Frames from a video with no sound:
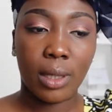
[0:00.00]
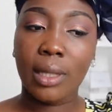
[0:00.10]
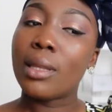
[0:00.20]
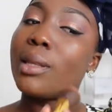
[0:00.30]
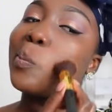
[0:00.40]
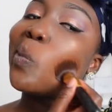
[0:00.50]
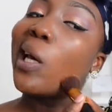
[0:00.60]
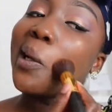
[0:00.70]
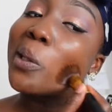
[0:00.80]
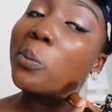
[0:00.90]
in the
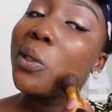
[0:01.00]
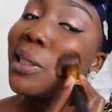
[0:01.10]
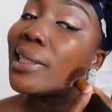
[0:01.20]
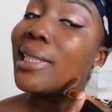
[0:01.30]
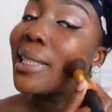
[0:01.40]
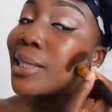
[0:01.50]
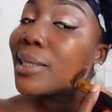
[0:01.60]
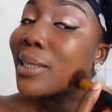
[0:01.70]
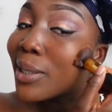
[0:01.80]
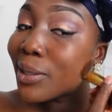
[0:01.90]
black community
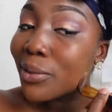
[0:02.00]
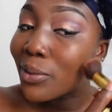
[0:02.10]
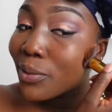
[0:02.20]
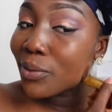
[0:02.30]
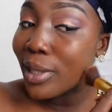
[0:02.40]
itself